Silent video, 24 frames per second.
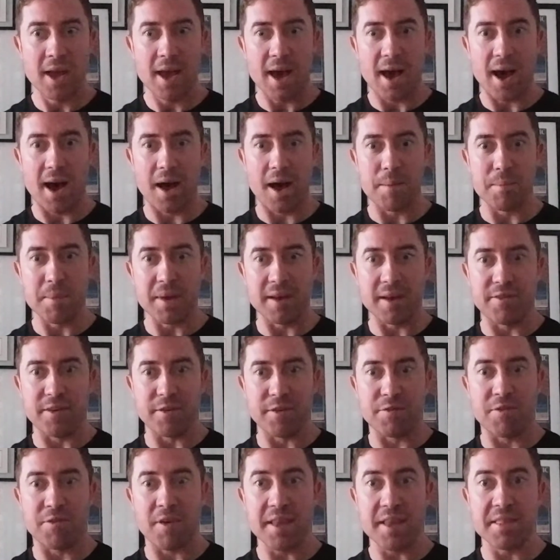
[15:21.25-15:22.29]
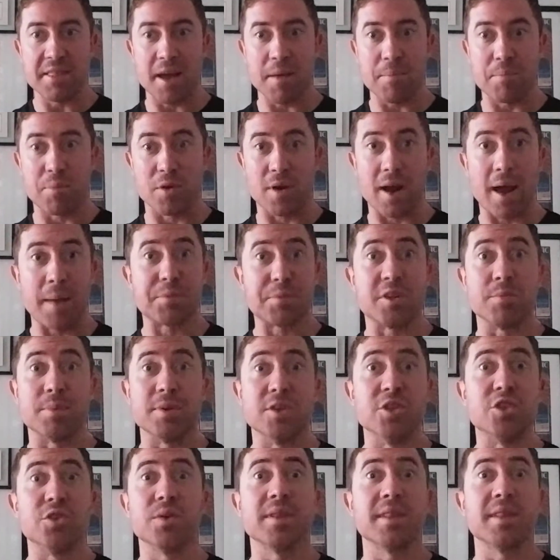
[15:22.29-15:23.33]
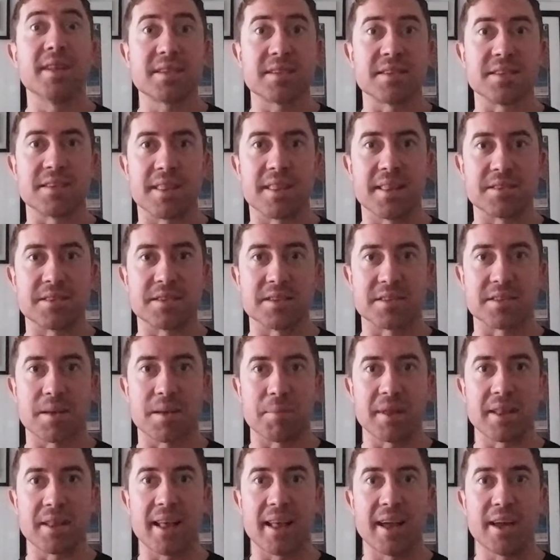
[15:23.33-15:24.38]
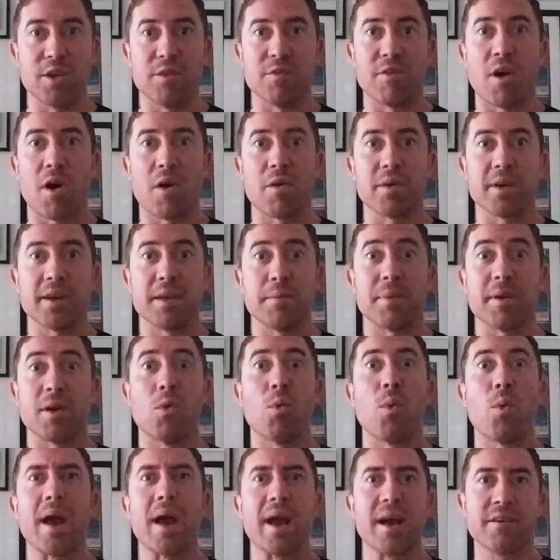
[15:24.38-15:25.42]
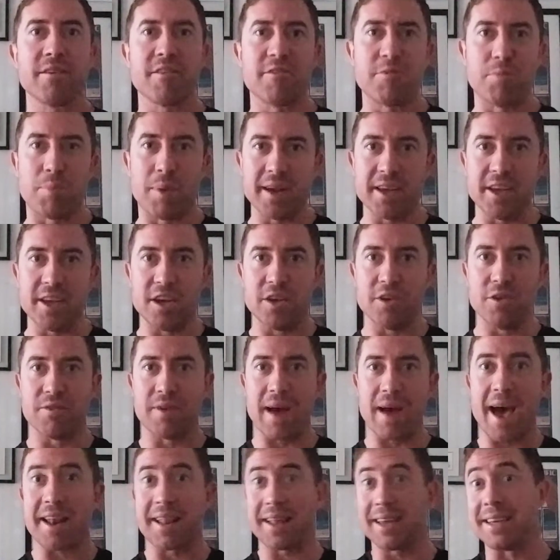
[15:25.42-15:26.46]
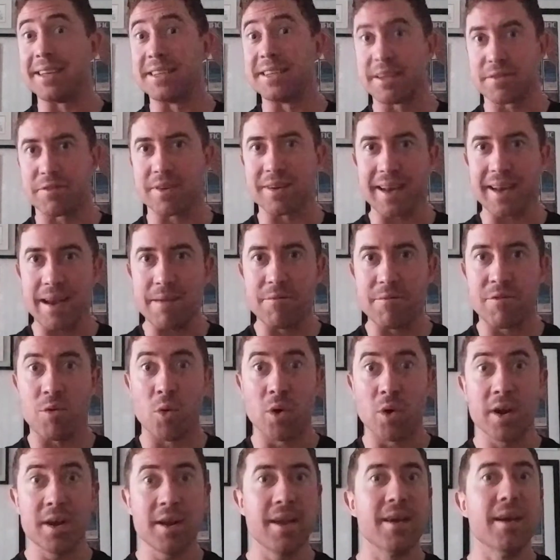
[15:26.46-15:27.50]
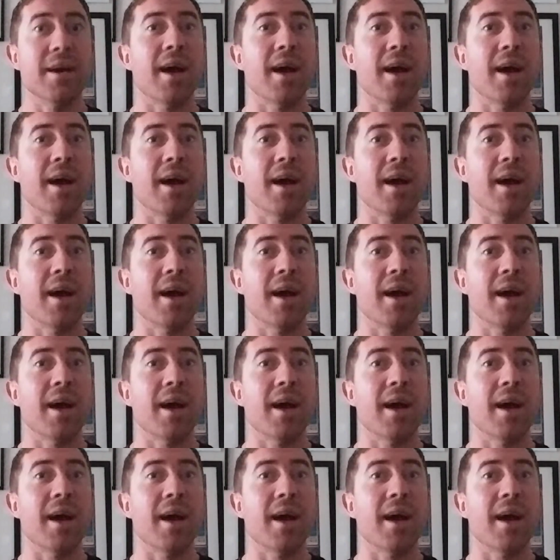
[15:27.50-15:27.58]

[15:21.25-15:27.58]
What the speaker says: and if you find that perhaps you've been doing this is something that you've already been aware of, but you've had like a different name for it,